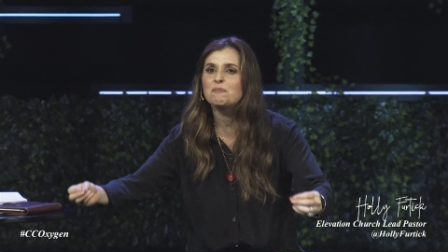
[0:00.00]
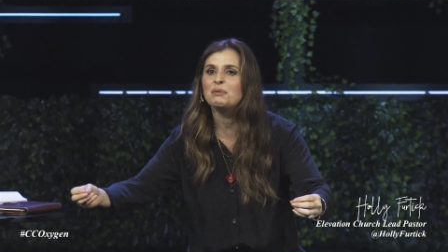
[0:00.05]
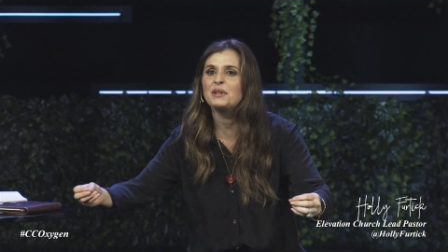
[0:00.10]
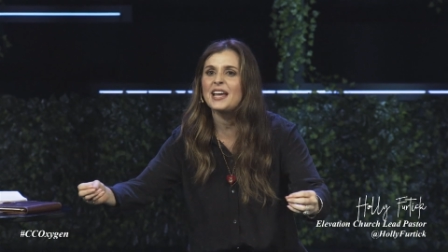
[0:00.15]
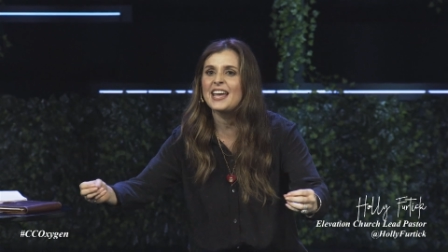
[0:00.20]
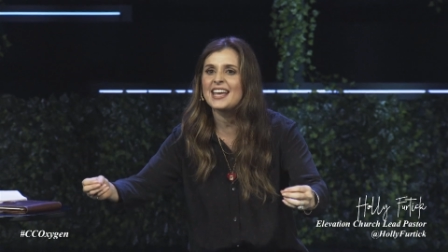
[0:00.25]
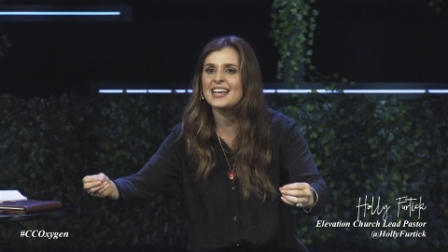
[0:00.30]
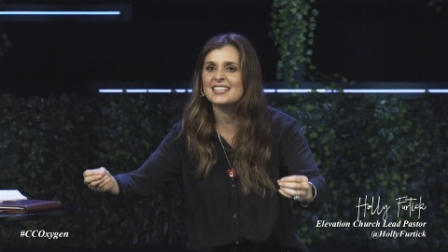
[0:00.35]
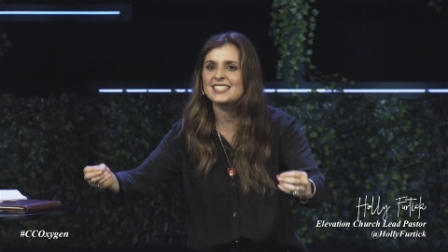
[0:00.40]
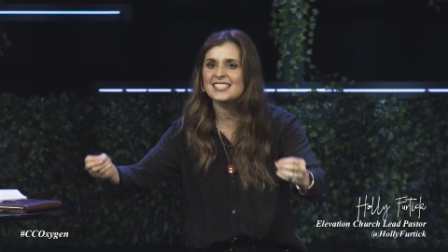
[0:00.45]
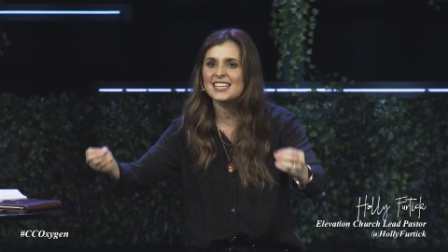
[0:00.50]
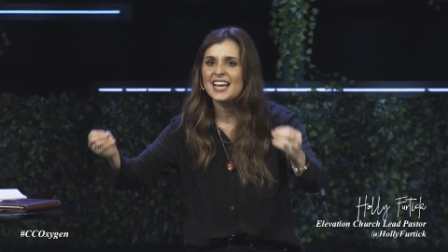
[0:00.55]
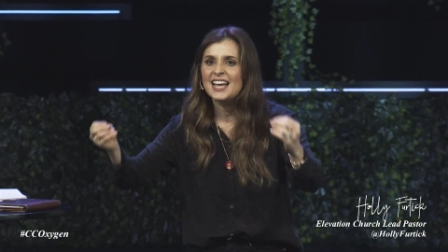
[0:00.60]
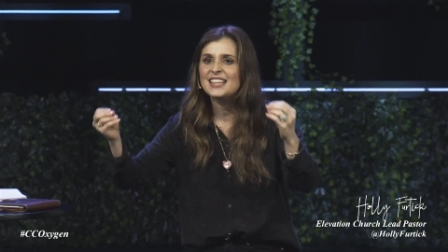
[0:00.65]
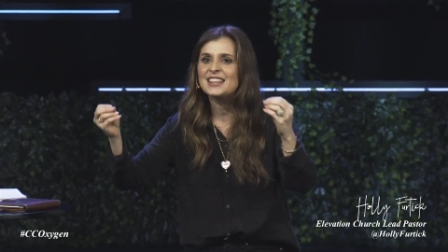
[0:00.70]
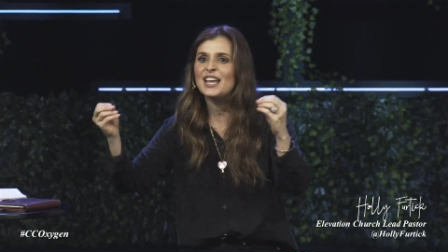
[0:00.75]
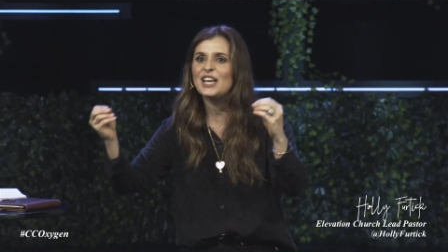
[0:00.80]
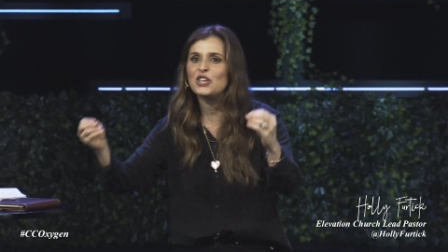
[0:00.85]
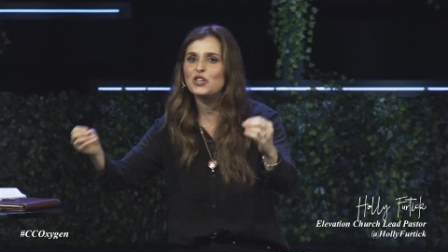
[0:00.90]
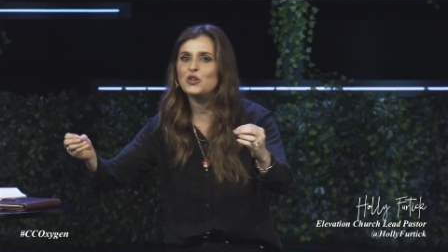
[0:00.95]
place
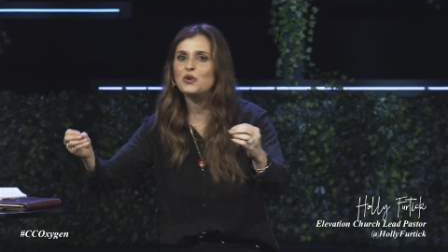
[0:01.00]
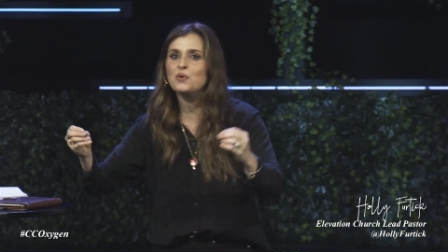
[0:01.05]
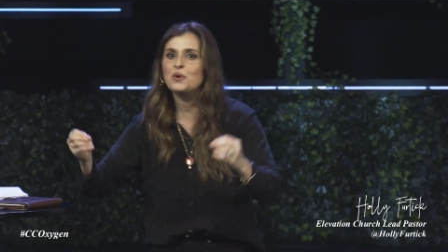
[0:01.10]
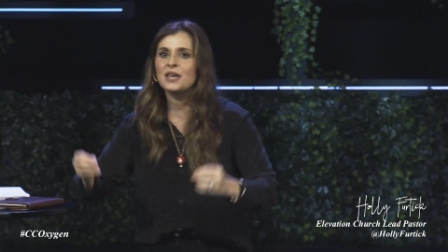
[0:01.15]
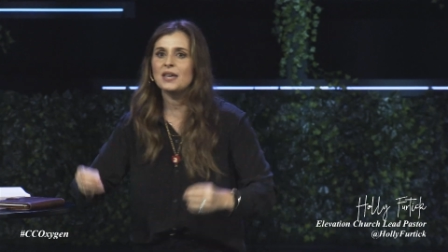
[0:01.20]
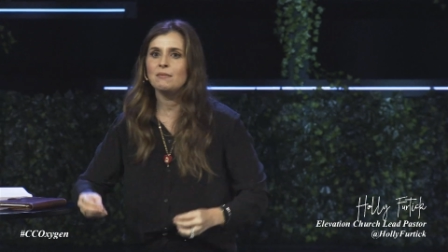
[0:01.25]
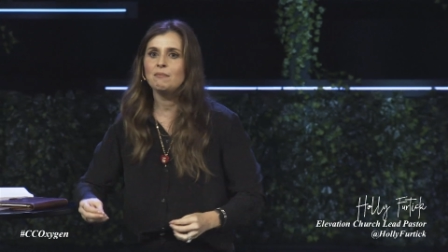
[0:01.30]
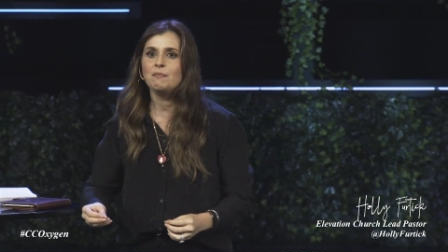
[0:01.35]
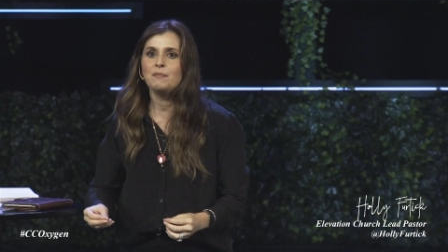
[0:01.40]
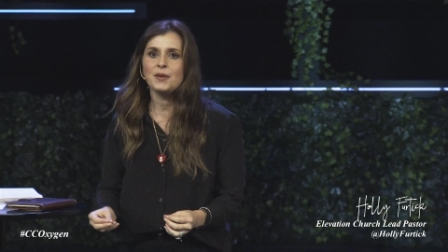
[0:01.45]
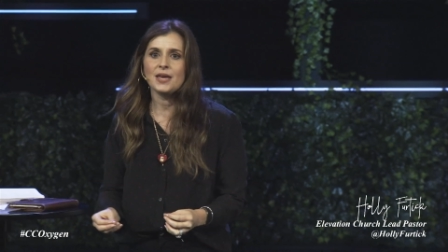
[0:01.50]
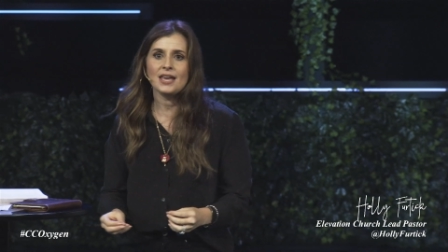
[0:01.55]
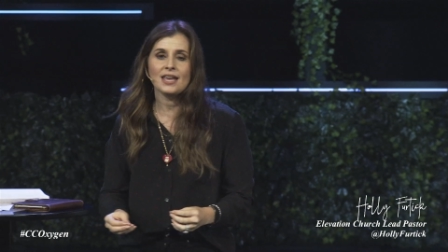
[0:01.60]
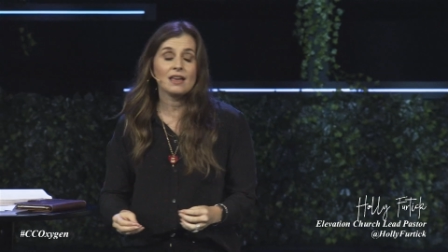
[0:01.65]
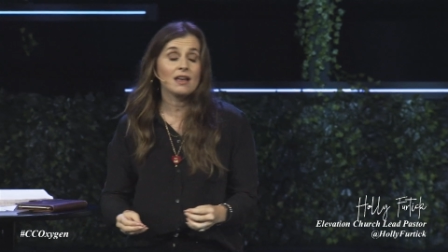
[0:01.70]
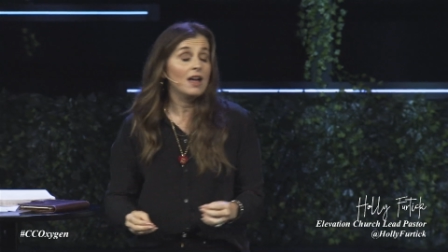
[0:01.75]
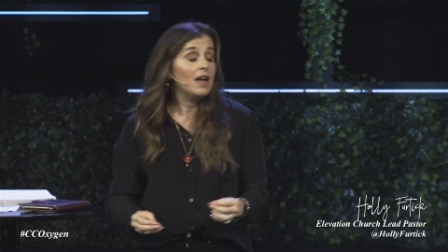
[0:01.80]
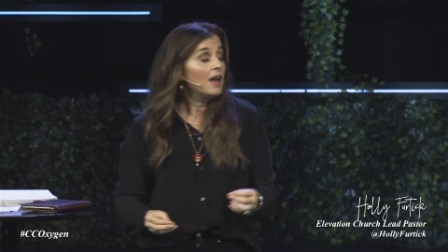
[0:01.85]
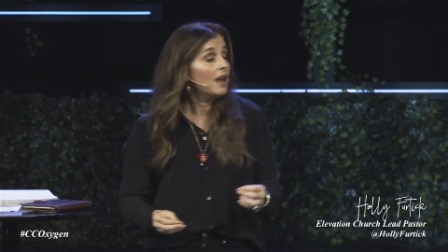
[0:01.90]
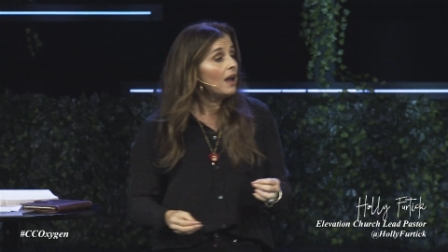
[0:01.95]
that you can
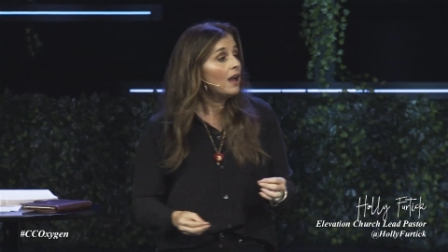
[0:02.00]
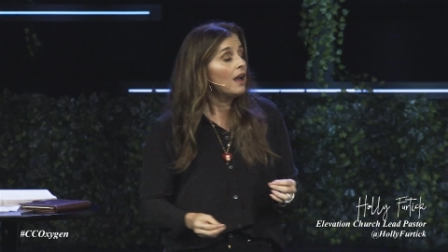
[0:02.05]
be.